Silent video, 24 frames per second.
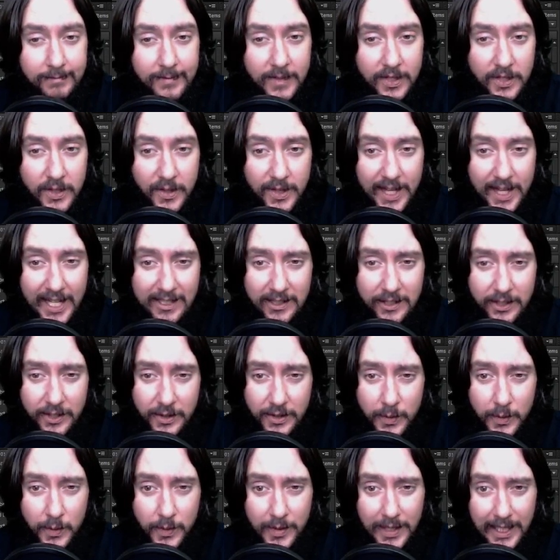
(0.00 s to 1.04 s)
So that's
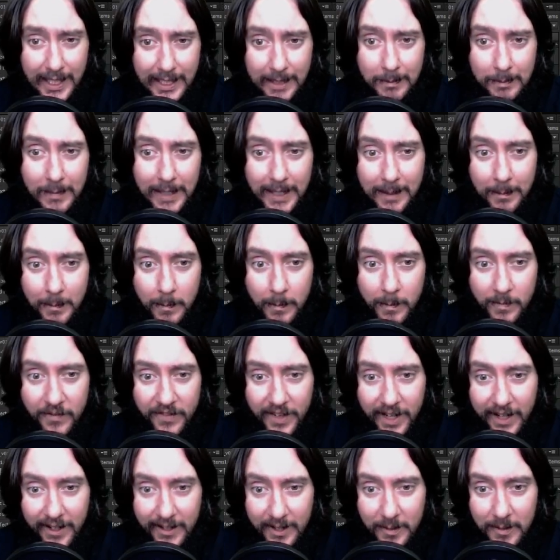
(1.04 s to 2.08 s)
just like my
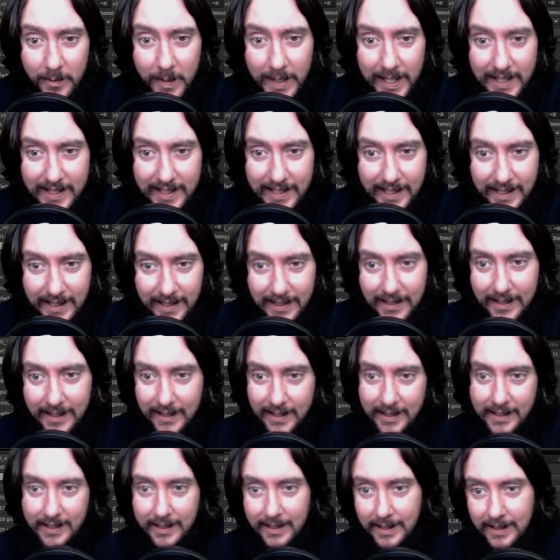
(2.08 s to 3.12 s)
very basic
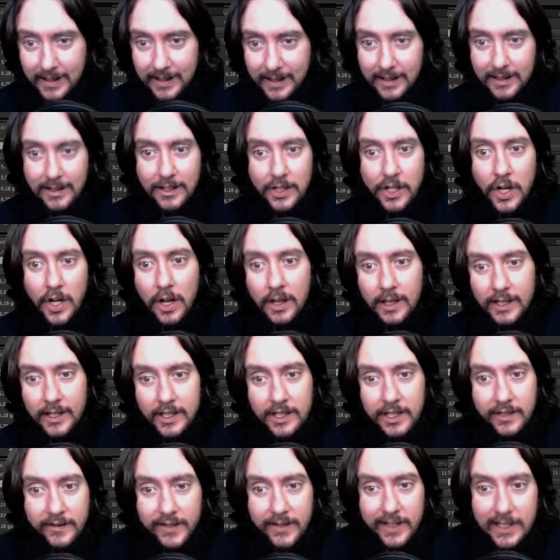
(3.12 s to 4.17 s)

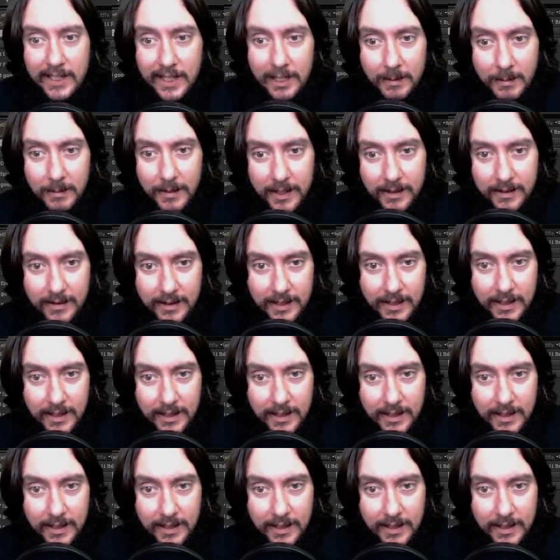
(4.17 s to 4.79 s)
knowledge of it, and I'm